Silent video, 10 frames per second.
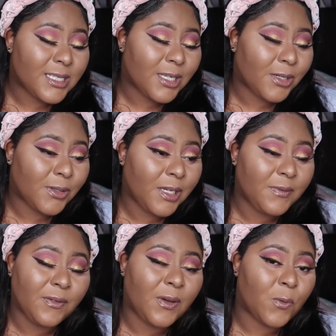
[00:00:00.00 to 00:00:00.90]
So
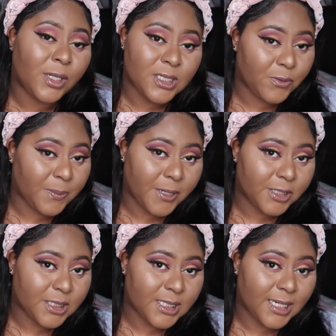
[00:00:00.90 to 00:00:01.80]
even if I wanted to
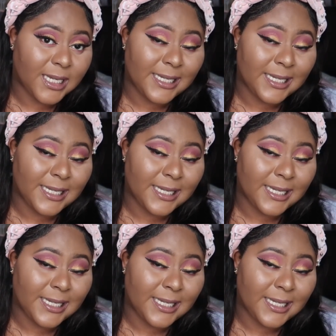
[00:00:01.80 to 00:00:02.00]
repurchase it,